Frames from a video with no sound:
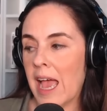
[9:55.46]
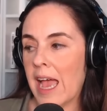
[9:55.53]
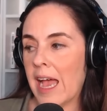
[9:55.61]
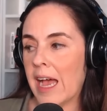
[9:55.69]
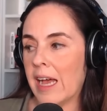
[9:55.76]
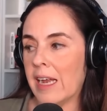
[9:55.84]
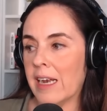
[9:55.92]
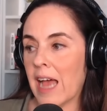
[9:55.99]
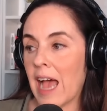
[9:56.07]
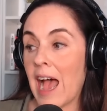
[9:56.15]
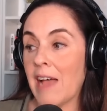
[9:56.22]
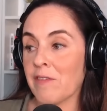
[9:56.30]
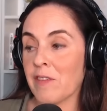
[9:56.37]
And
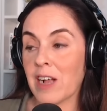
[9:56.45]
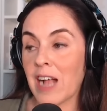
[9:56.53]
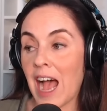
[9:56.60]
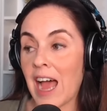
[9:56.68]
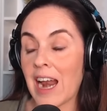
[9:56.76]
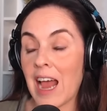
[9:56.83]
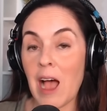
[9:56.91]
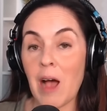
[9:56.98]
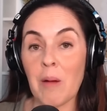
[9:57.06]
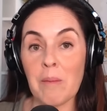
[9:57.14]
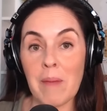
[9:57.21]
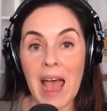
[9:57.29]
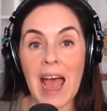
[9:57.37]
I forgot how
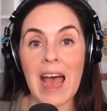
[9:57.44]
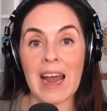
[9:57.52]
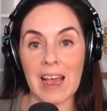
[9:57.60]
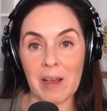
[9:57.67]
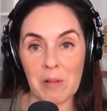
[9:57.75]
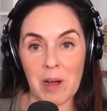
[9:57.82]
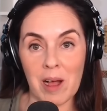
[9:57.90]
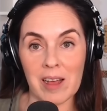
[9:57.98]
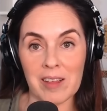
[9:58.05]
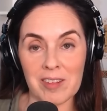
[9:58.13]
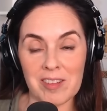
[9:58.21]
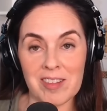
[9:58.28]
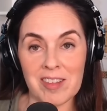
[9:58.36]
mad I
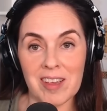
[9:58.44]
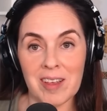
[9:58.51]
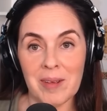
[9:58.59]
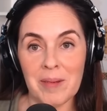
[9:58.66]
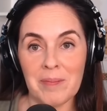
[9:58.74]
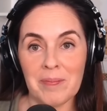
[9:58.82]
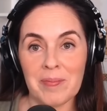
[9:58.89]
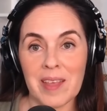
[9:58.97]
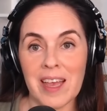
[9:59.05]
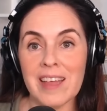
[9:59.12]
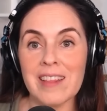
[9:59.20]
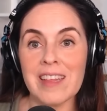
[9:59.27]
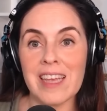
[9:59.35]
was
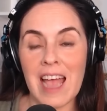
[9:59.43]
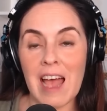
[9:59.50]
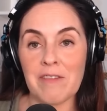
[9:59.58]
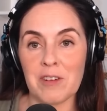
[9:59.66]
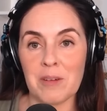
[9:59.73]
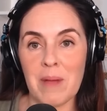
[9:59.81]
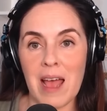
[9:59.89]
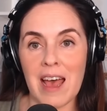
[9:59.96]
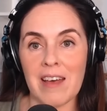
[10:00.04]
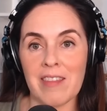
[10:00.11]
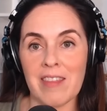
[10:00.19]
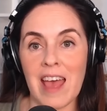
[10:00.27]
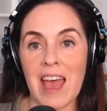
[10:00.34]
in the aftermath.